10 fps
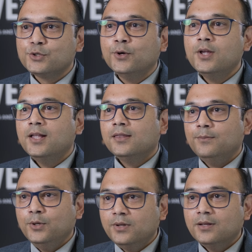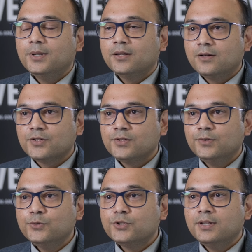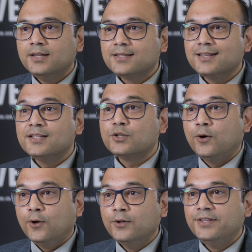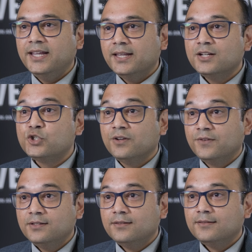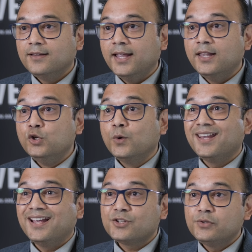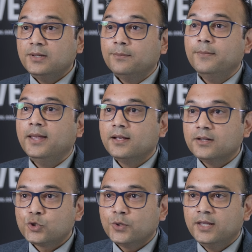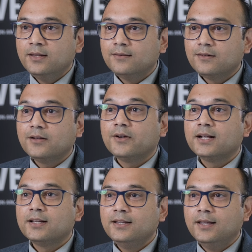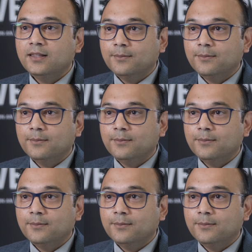So the beauty about our solution is it's all data driven, and you can actually make a trend correctly in the